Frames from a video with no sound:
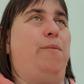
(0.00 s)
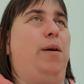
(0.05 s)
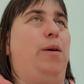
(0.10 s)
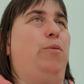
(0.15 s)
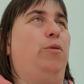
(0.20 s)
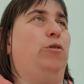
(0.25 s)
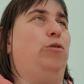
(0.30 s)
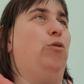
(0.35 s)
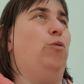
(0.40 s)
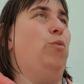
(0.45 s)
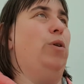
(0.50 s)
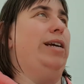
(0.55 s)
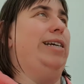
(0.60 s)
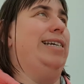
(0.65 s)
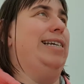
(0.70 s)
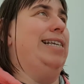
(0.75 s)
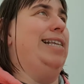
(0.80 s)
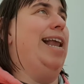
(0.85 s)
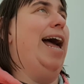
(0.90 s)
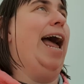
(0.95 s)
He was
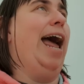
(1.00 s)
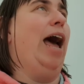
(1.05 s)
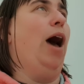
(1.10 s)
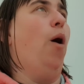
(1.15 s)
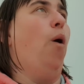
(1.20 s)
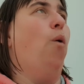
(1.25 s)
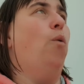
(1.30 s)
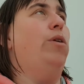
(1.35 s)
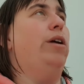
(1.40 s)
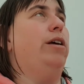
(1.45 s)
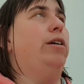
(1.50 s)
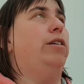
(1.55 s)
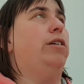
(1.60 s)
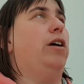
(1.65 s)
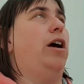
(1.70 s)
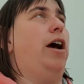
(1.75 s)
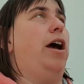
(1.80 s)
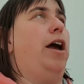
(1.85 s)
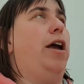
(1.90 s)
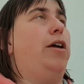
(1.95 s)
always loud. It's
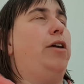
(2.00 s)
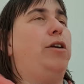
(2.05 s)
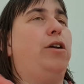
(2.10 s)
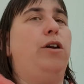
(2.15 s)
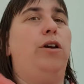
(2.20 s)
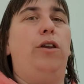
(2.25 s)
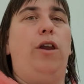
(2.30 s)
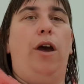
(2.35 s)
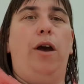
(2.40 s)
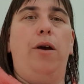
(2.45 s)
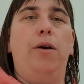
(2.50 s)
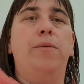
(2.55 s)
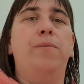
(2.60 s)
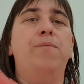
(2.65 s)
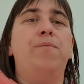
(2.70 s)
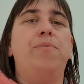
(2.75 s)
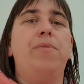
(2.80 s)
like, you know,